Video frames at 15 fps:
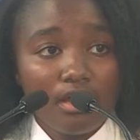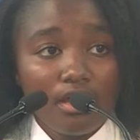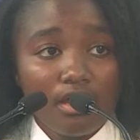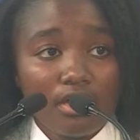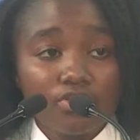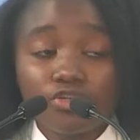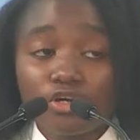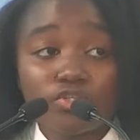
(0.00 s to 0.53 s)

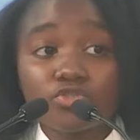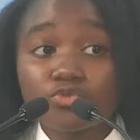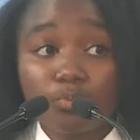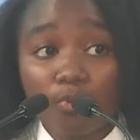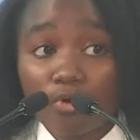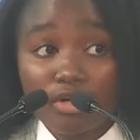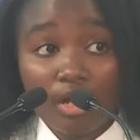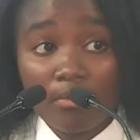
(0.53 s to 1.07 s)
Don't
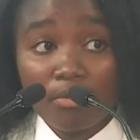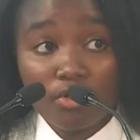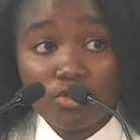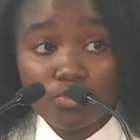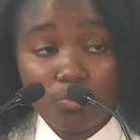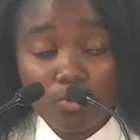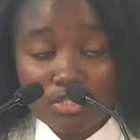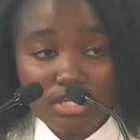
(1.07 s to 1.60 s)
worry about
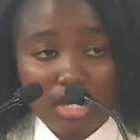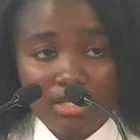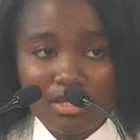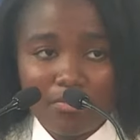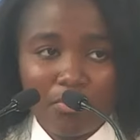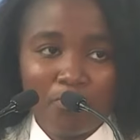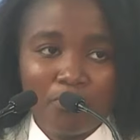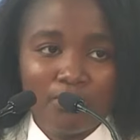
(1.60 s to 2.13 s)
what other
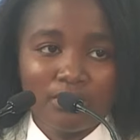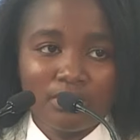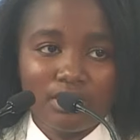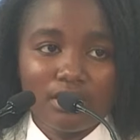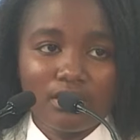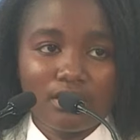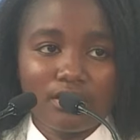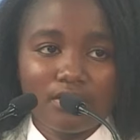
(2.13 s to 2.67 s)
people
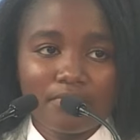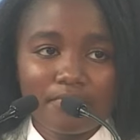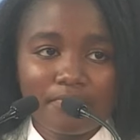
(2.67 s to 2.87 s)
think.